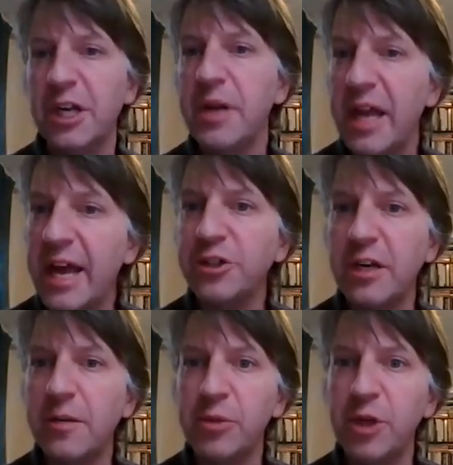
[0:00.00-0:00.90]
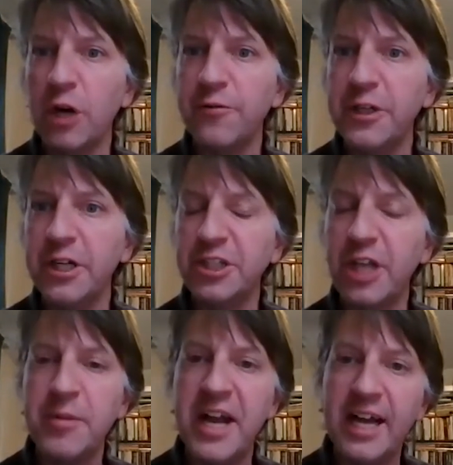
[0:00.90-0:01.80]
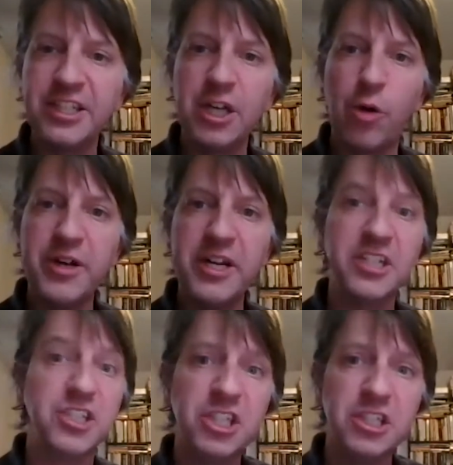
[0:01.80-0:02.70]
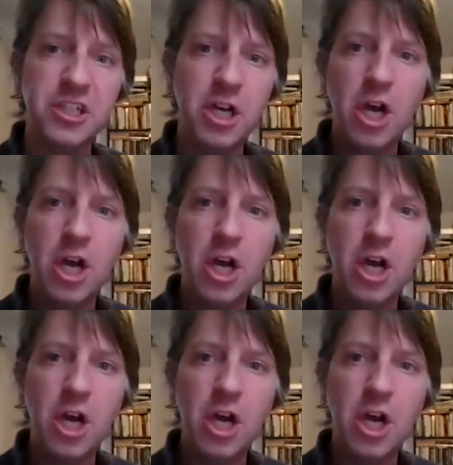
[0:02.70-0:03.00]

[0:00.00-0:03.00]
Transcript: annotated bibliography assignment as it already existed